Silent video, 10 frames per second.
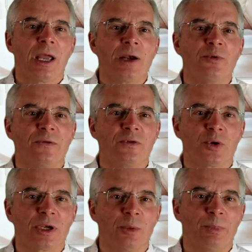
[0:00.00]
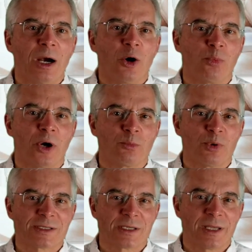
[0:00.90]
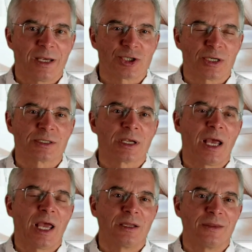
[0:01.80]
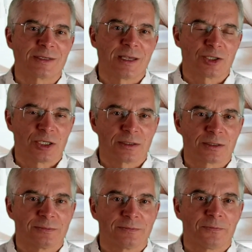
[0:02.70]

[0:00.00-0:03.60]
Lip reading: and reviewing the PowerPoint presentations ahead of the sessions.